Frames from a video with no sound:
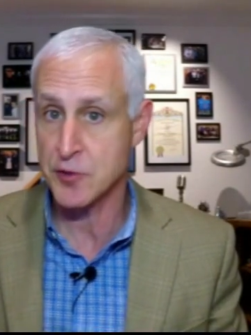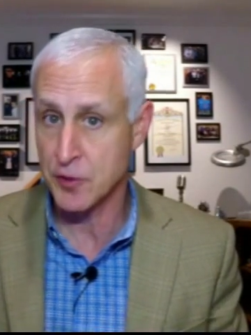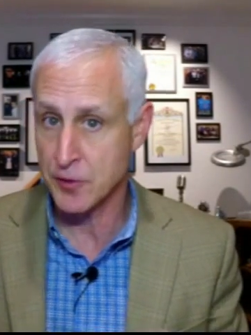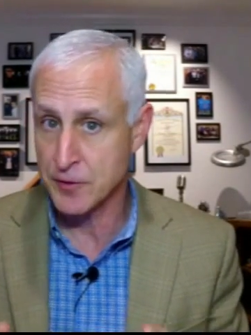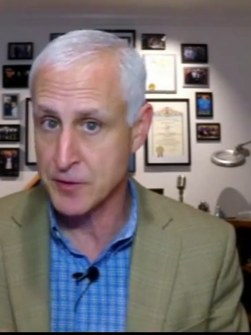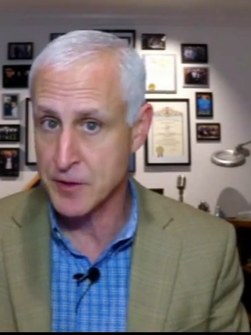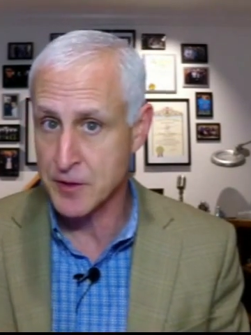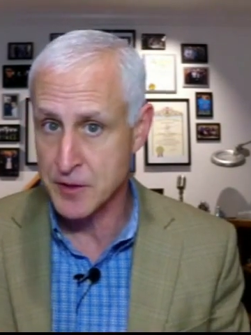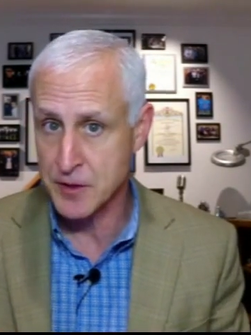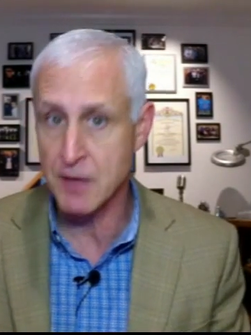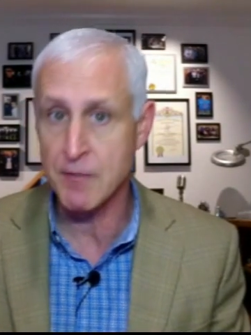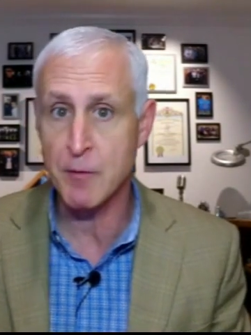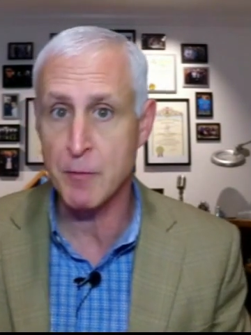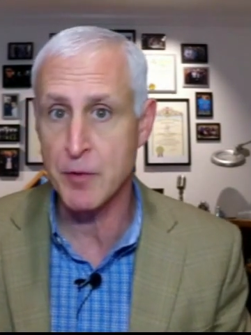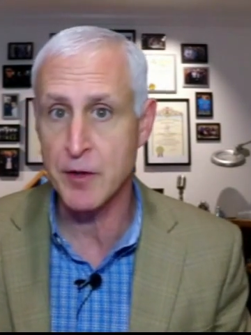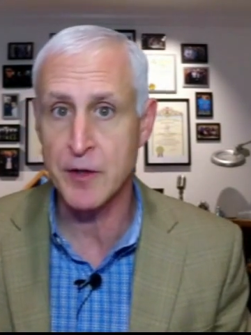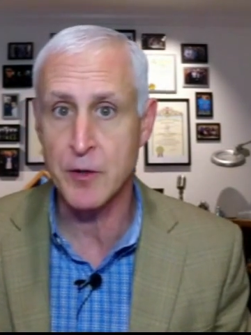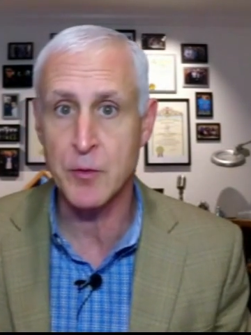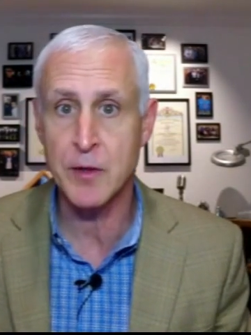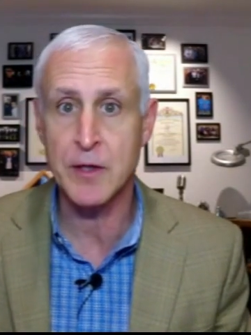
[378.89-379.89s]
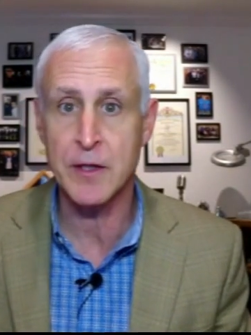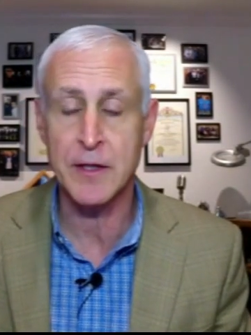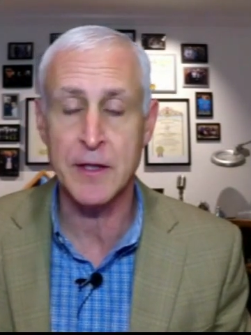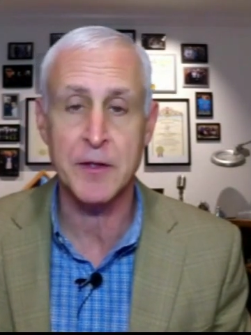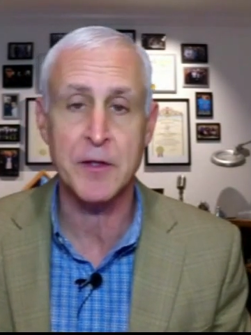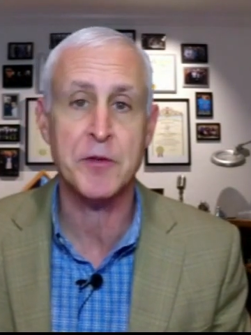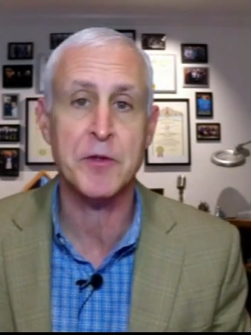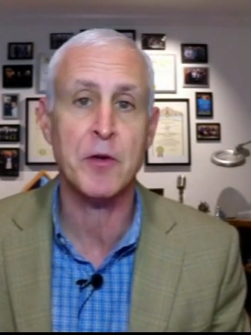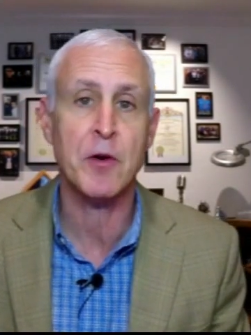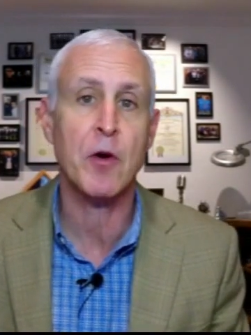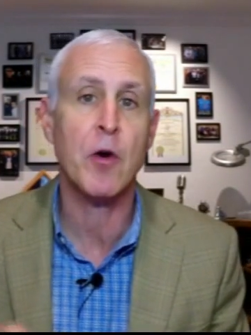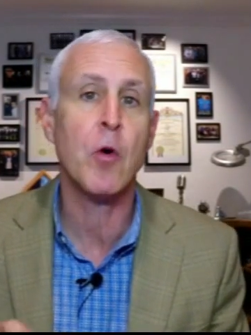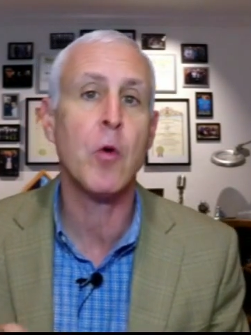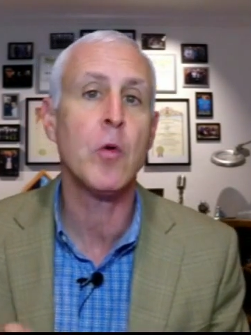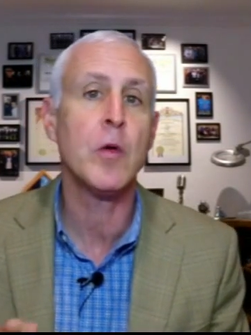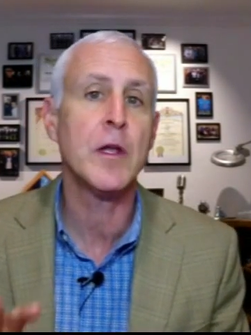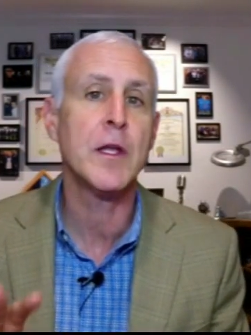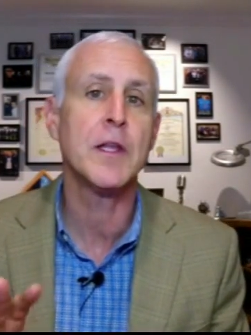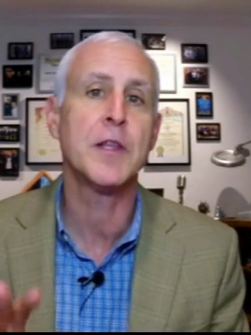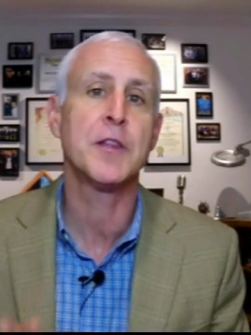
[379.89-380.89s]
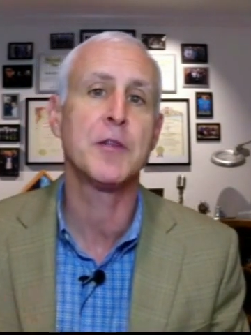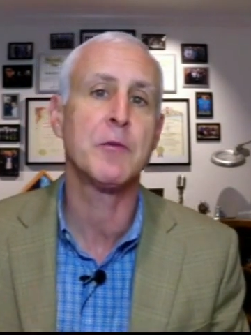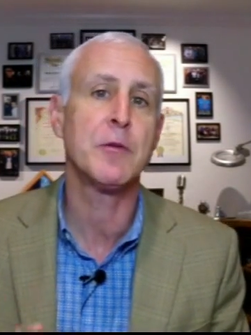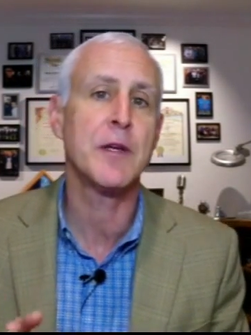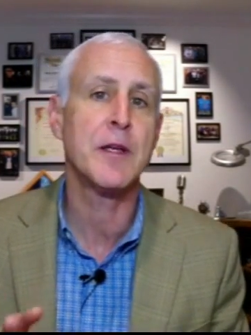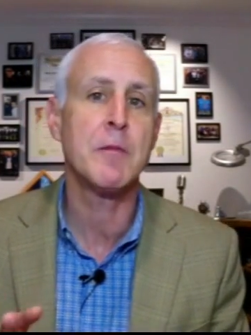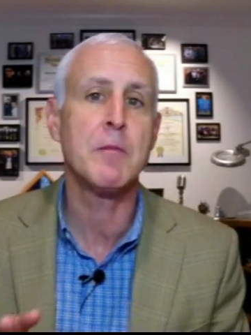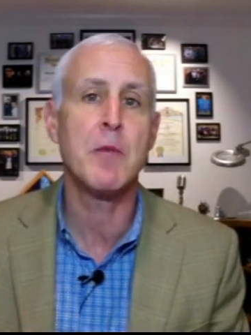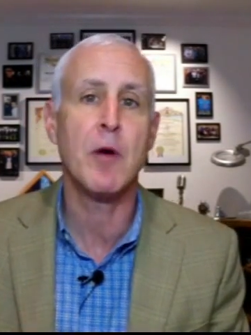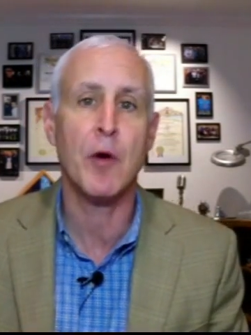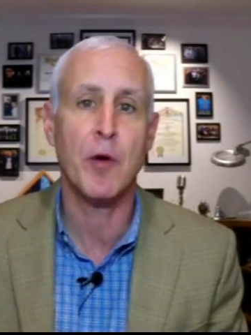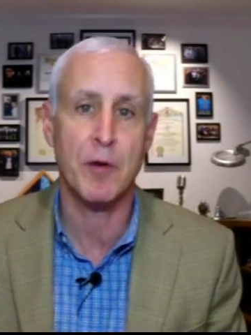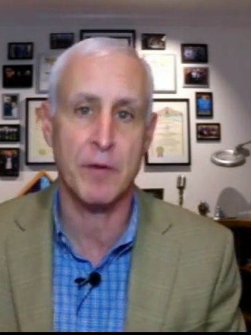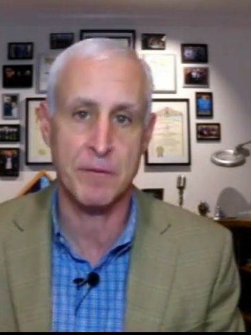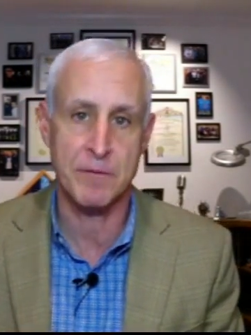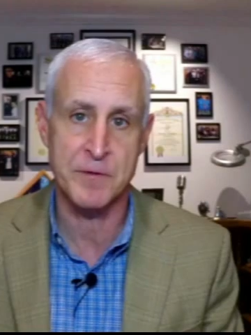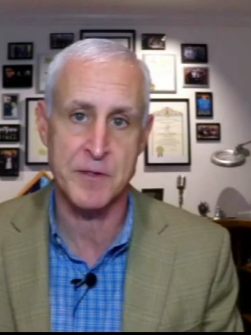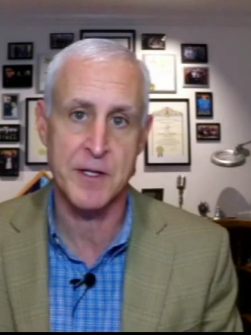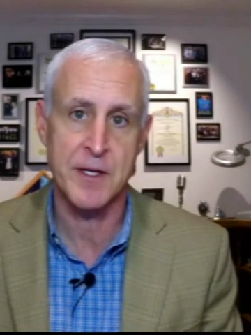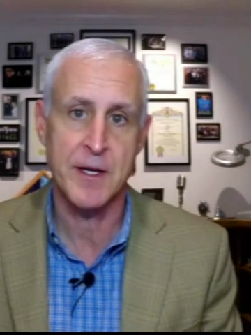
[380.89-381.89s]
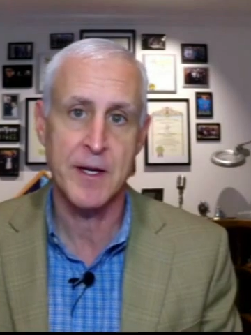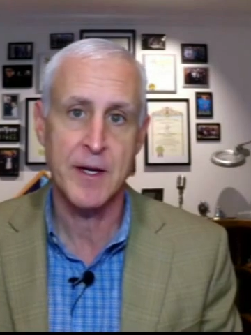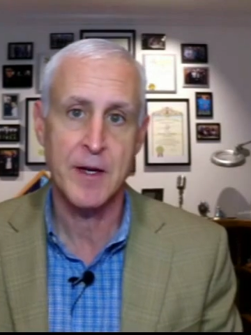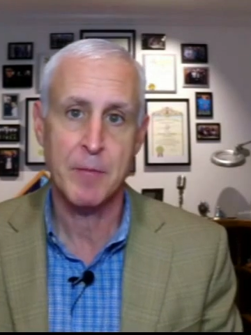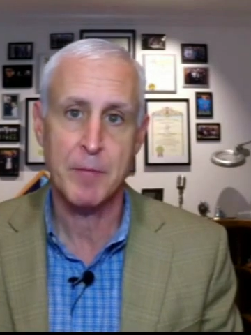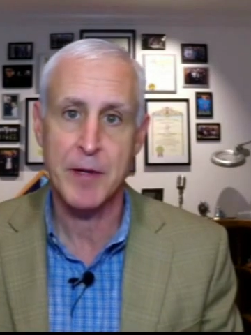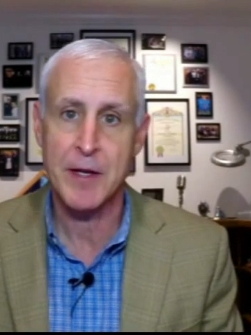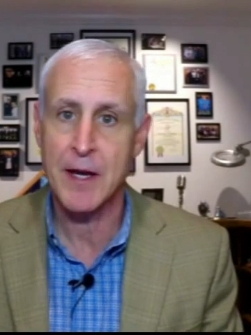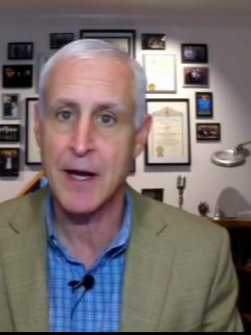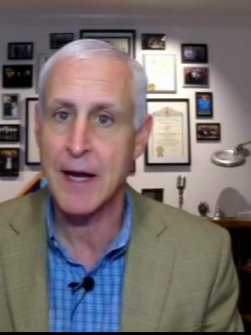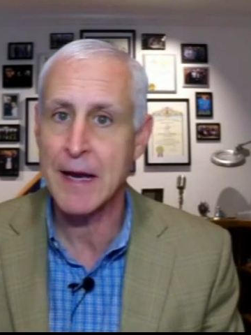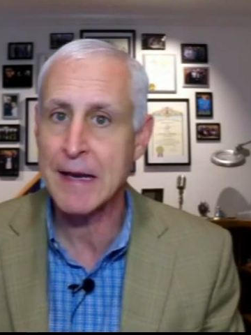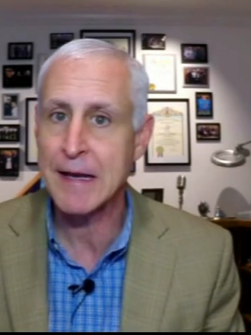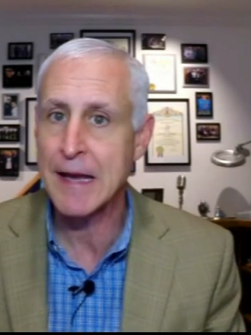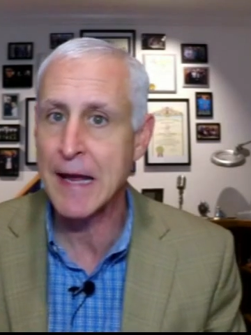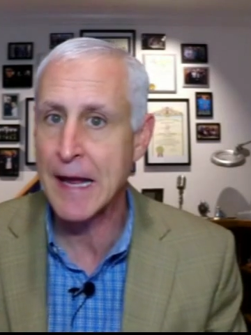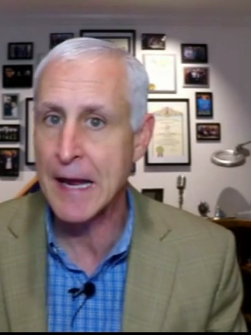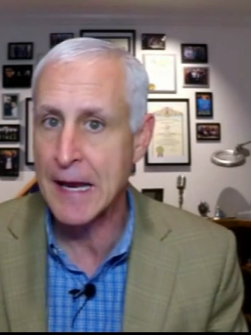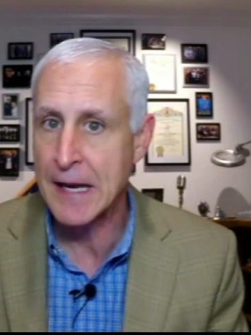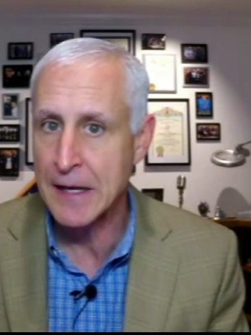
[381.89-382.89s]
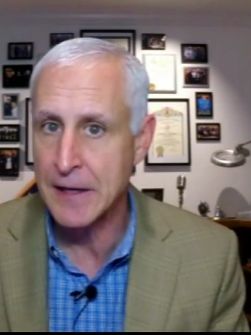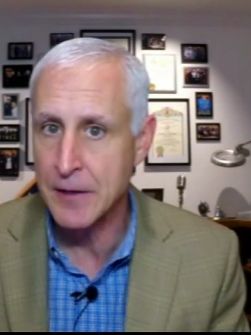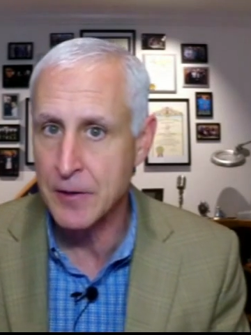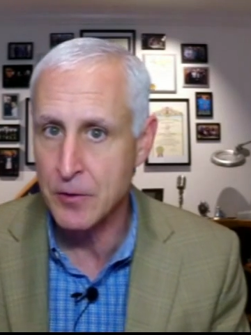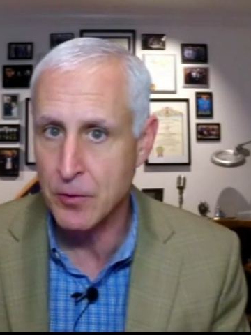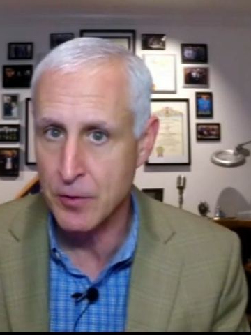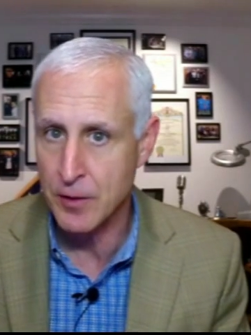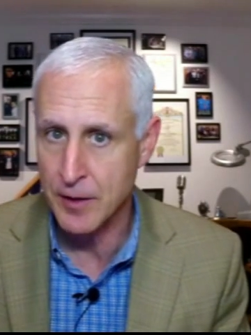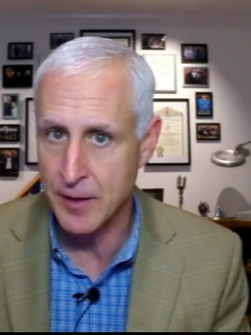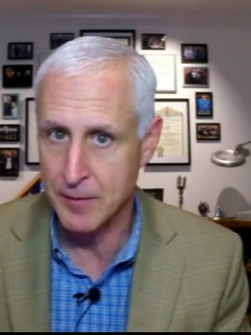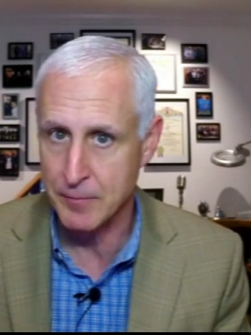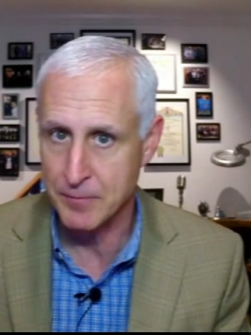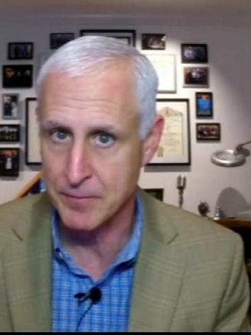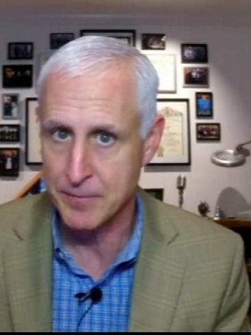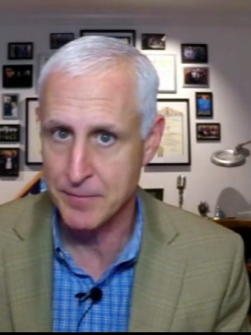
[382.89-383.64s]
you'll discover pretty quickly that there are only 3 motives behind any crime.